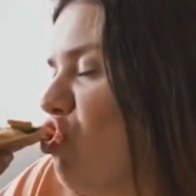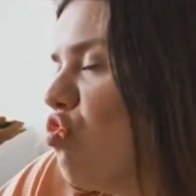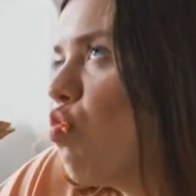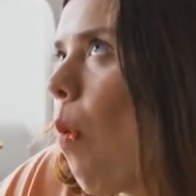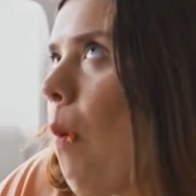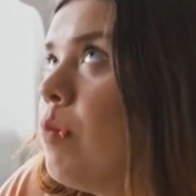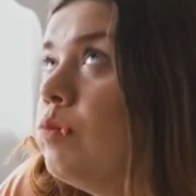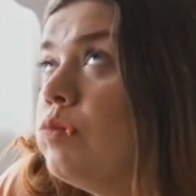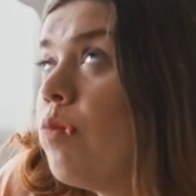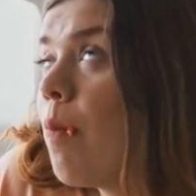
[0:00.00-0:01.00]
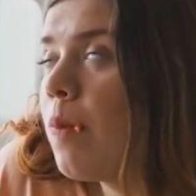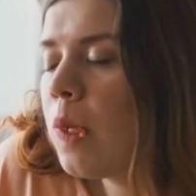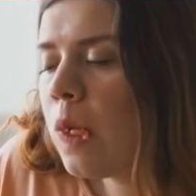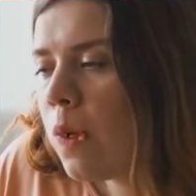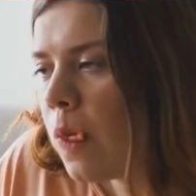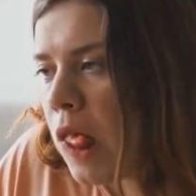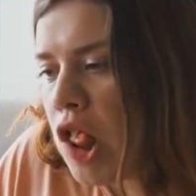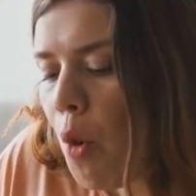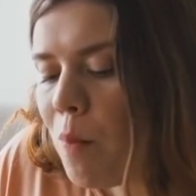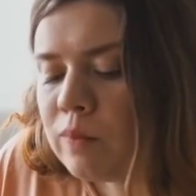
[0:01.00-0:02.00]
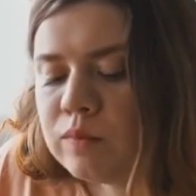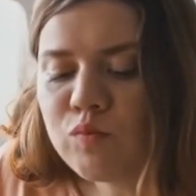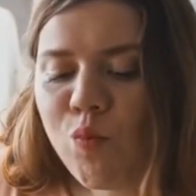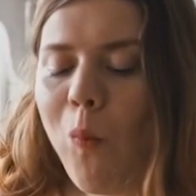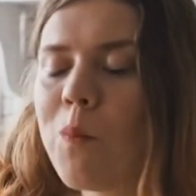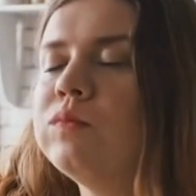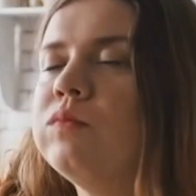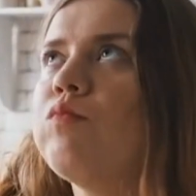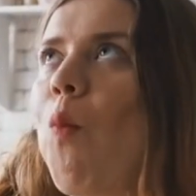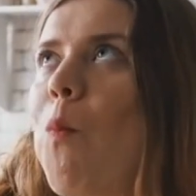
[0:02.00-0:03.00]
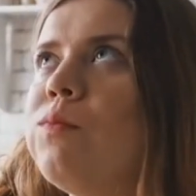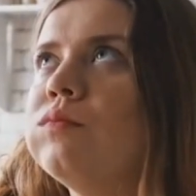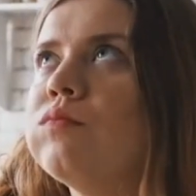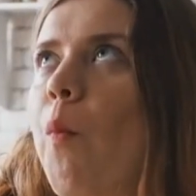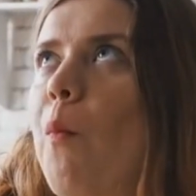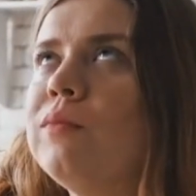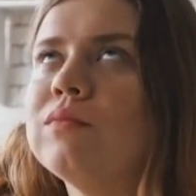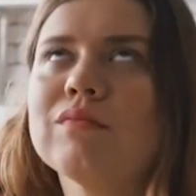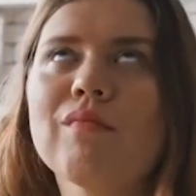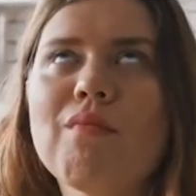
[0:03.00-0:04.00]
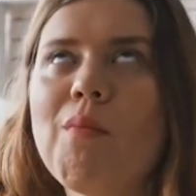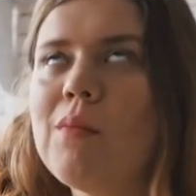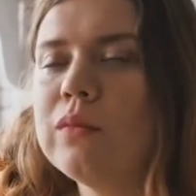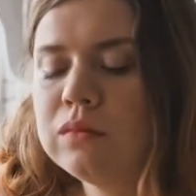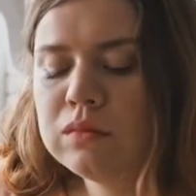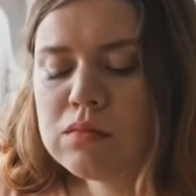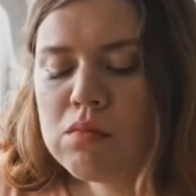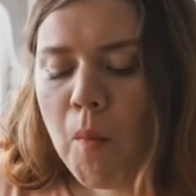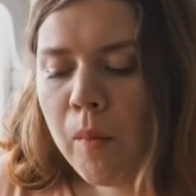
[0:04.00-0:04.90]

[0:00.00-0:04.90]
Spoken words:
in general is extremely prevalent. As we said, it's about